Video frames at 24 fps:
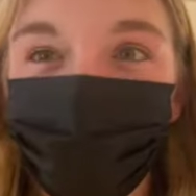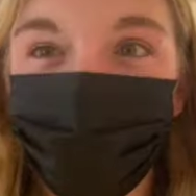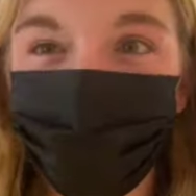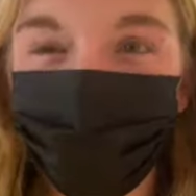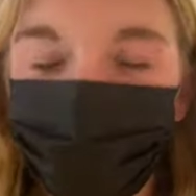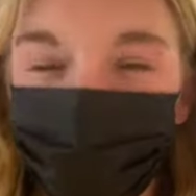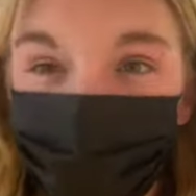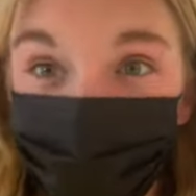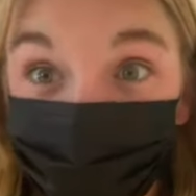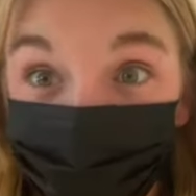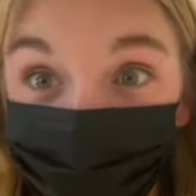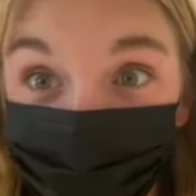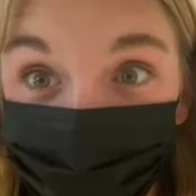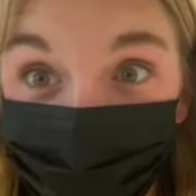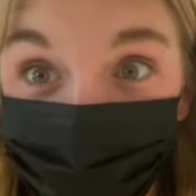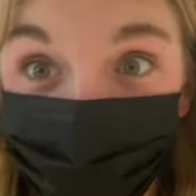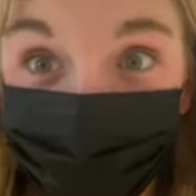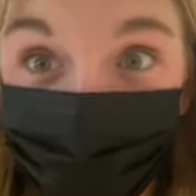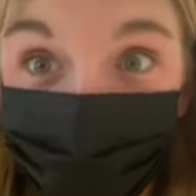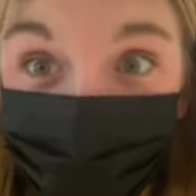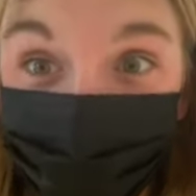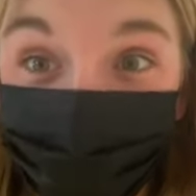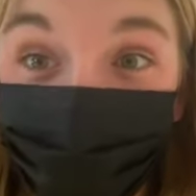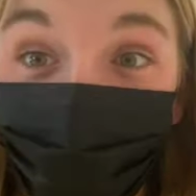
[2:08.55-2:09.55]
food
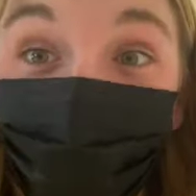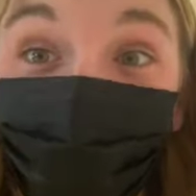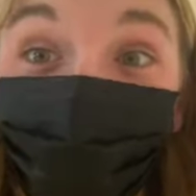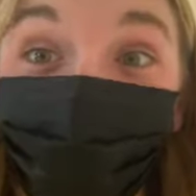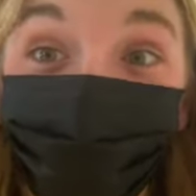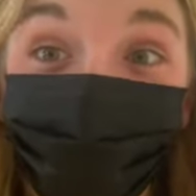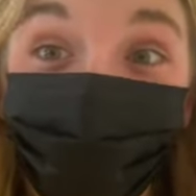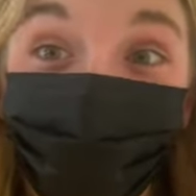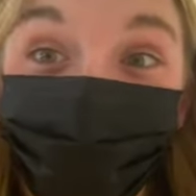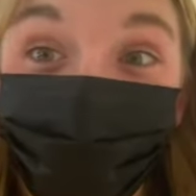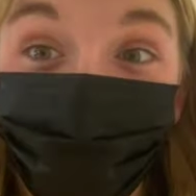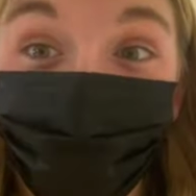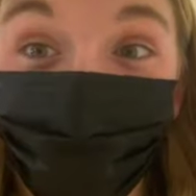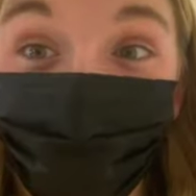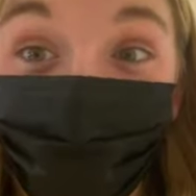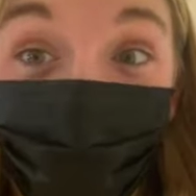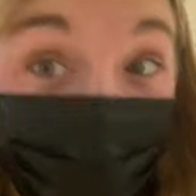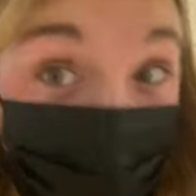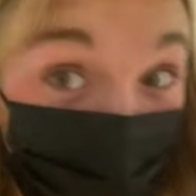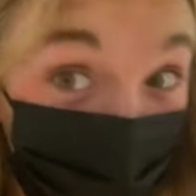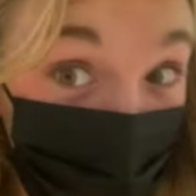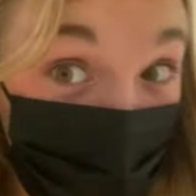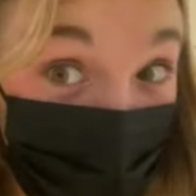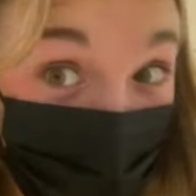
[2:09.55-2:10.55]
because I'm
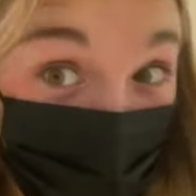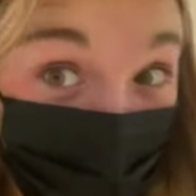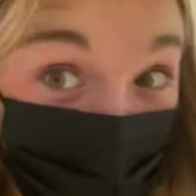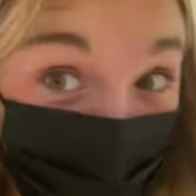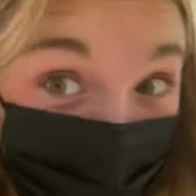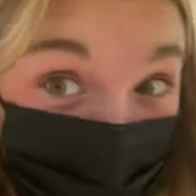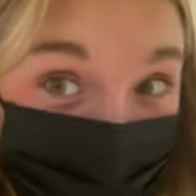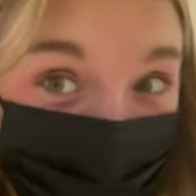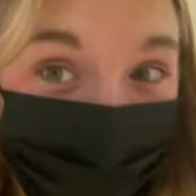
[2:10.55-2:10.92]
starving.